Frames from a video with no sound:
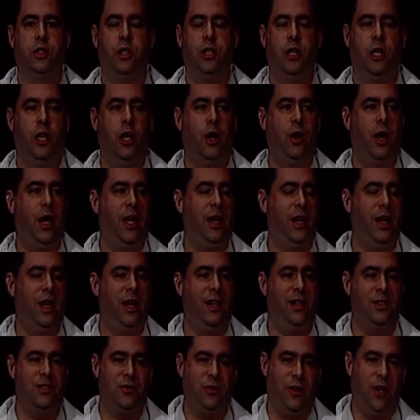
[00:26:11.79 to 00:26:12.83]
You know,
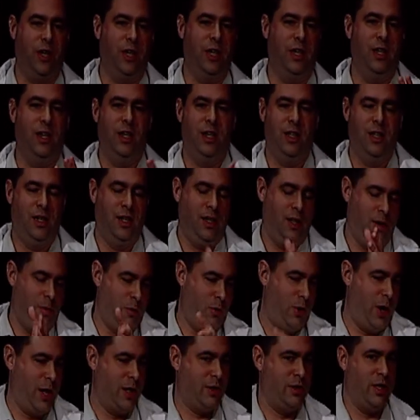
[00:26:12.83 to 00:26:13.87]
and it's funny, and
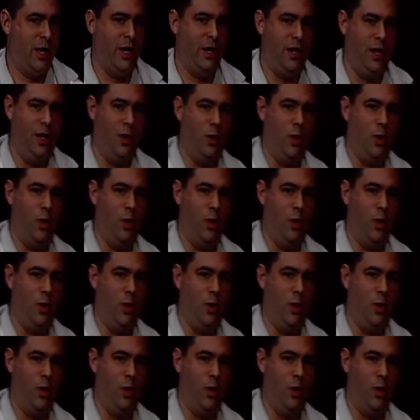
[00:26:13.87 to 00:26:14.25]
Rex out here,